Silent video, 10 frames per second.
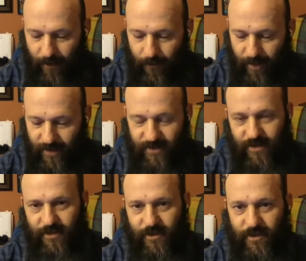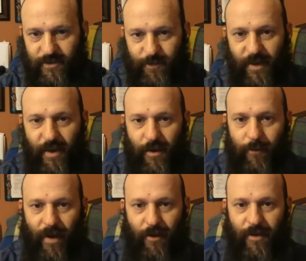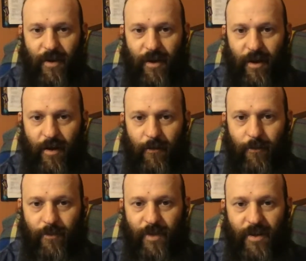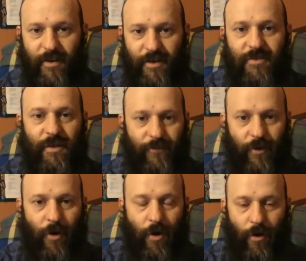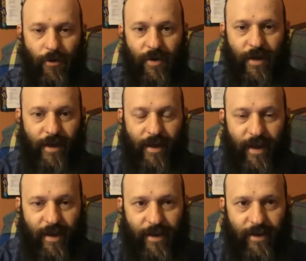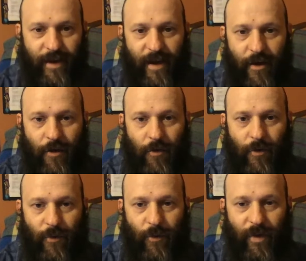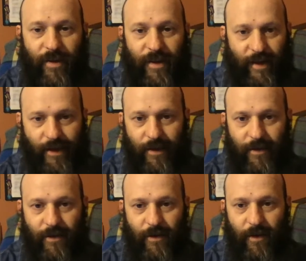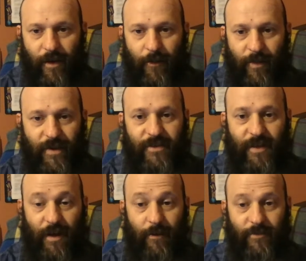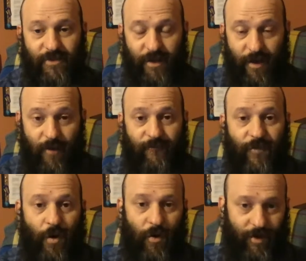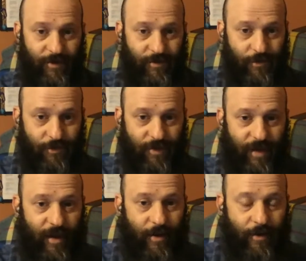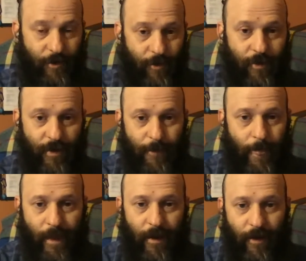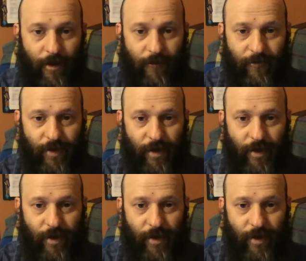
is speaking about the condition of our heart and how we can many times fall into the error of